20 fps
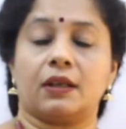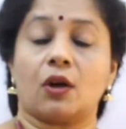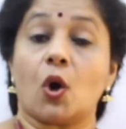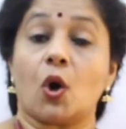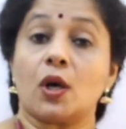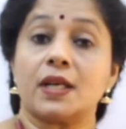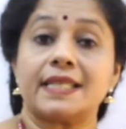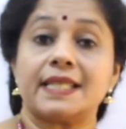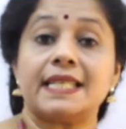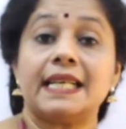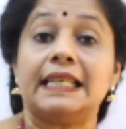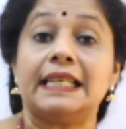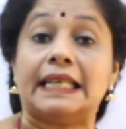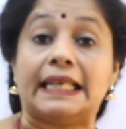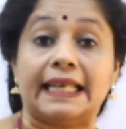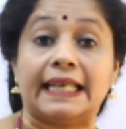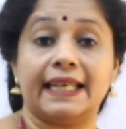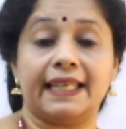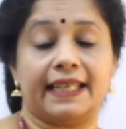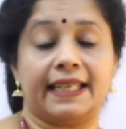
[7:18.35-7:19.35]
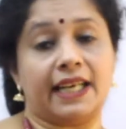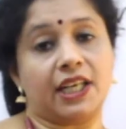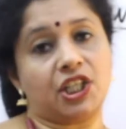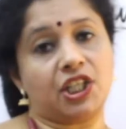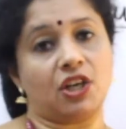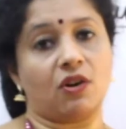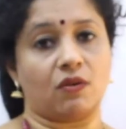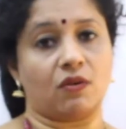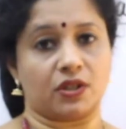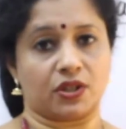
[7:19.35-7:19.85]
constant
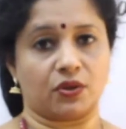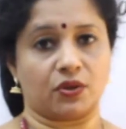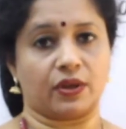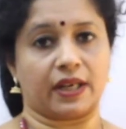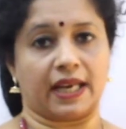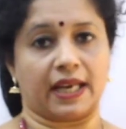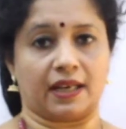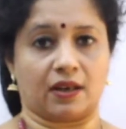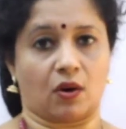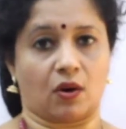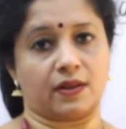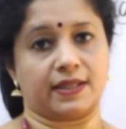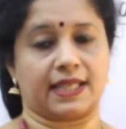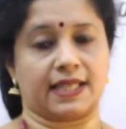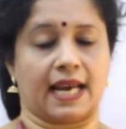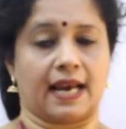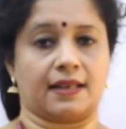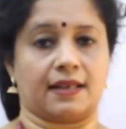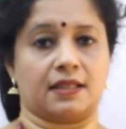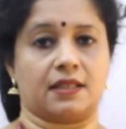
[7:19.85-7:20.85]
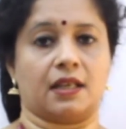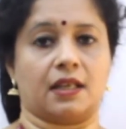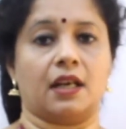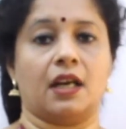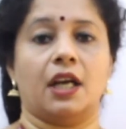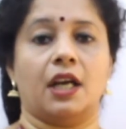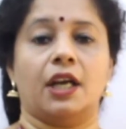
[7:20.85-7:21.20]
irritation also can cause cancer.